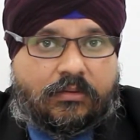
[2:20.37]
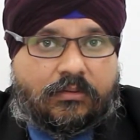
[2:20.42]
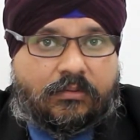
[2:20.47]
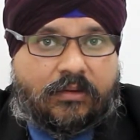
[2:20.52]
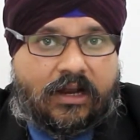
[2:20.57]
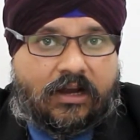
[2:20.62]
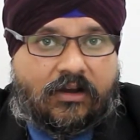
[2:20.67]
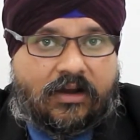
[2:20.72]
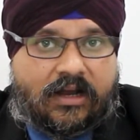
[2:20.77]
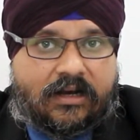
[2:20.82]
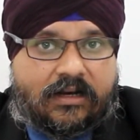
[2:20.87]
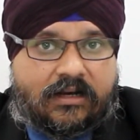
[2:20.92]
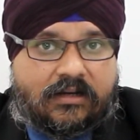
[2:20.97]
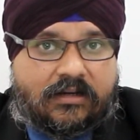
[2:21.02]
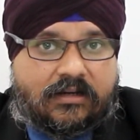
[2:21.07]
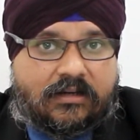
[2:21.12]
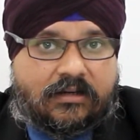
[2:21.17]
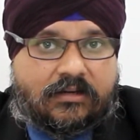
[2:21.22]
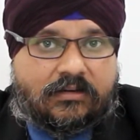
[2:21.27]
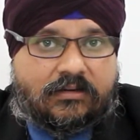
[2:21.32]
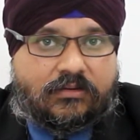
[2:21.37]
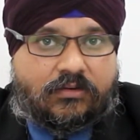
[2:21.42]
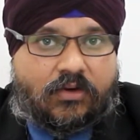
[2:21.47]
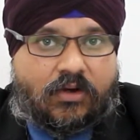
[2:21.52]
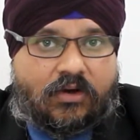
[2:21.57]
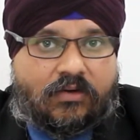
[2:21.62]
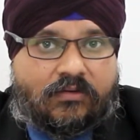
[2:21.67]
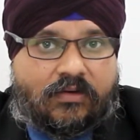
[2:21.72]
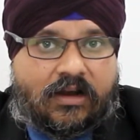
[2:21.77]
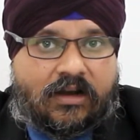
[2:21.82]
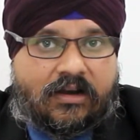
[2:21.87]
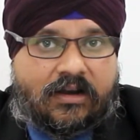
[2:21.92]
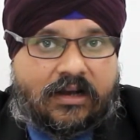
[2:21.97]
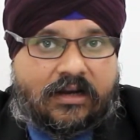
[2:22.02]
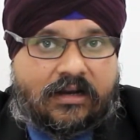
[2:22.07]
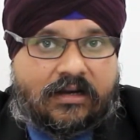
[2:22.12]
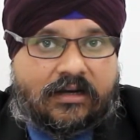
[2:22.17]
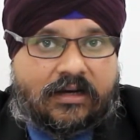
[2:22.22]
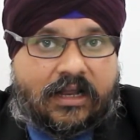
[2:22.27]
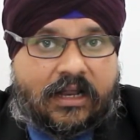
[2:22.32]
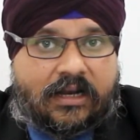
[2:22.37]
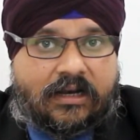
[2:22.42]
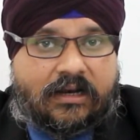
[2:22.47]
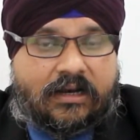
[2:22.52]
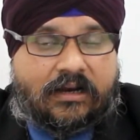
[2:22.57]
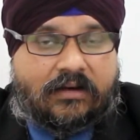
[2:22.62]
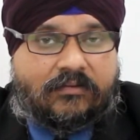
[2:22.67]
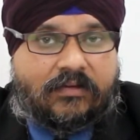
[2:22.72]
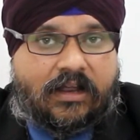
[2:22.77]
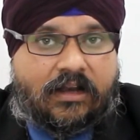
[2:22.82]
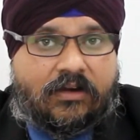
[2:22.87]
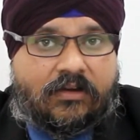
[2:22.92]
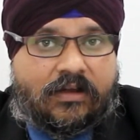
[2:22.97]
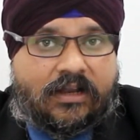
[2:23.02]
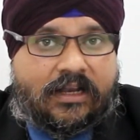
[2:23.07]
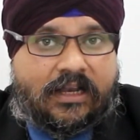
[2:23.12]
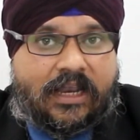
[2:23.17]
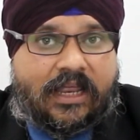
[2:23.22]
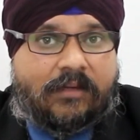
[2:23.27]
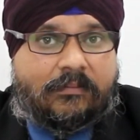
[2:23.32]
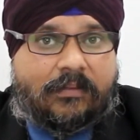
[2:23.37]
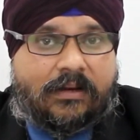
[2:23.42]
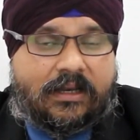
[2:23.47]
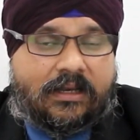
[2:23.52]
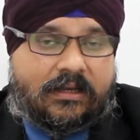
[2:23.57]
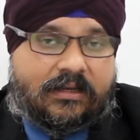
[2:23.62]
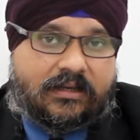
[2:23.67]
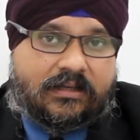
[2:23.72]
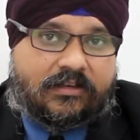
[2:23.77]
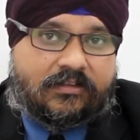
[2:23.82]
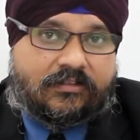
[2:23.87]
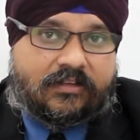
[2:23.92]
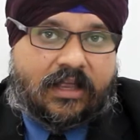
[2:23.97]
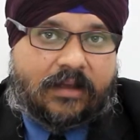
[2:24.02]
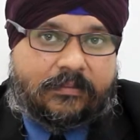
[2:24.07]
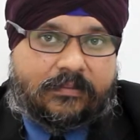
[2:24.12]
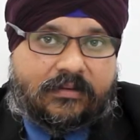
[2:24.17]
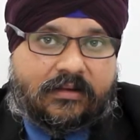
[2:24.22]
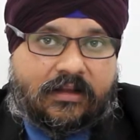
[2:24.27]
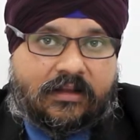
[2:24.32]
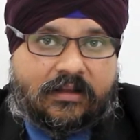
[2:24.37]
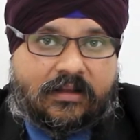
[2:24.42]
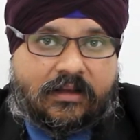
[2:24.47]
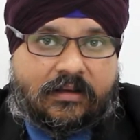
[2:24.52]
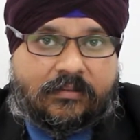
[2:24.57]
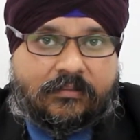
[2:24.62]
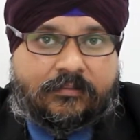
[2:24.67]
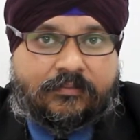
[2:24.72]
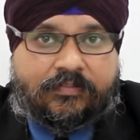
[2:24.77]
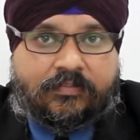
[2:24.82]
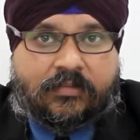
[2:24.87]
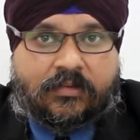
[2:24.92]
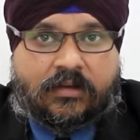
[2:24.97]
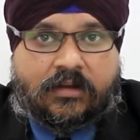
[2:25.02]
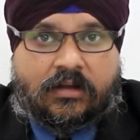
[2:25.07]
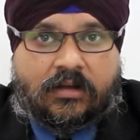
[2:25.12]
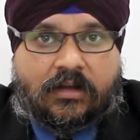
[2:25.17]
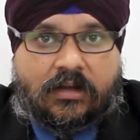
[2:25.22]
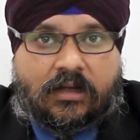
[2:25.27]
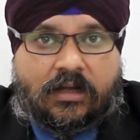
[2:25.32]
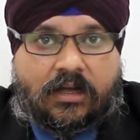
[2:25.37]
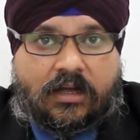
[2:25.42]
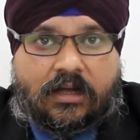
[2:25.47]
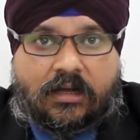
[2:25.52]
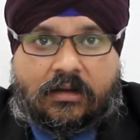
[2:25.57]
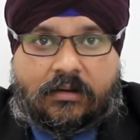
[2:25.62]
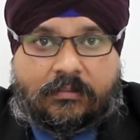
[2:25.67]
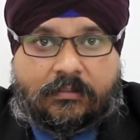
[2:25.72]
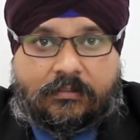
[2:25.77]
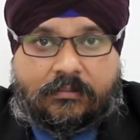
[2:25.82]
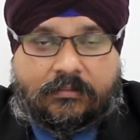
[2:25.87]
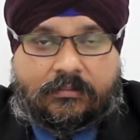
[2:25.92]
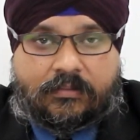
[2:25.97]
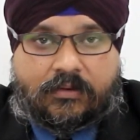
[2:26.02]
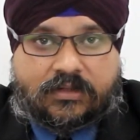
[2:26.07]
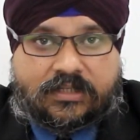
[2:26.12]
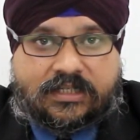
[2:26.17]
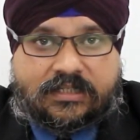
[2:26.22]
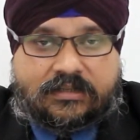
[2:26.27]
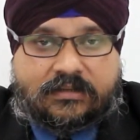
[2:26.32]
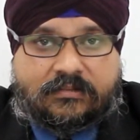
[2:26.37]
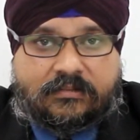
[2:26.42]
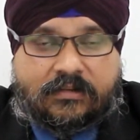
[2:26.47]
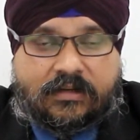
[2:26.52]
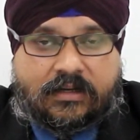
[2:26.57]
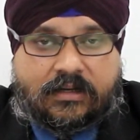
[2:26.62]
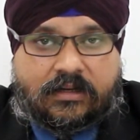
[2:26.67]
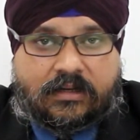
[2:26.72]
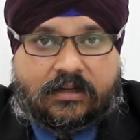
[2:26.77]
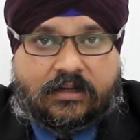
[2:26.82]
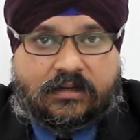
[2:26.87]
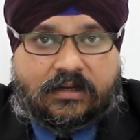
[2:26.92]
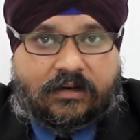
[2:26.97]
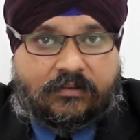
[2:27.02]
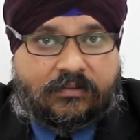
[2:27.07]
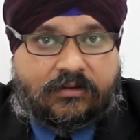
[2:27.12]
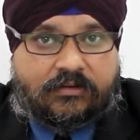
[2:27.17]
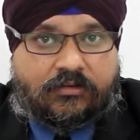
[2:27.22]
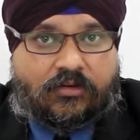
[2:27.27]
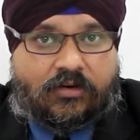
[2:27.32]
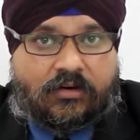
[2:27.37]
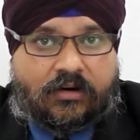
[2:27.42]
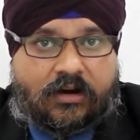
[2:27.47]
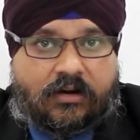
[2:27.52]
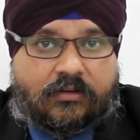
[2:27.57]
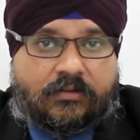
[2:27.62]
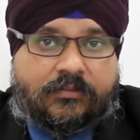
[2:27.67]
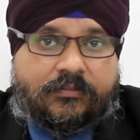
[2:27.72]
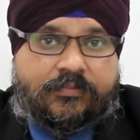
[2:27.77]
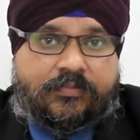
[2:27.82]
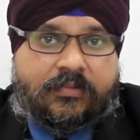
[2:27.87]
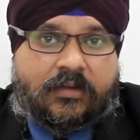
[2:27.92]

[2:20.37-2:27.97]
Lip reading: value added, non-value added, and value enabling steps in the process that was drawn out.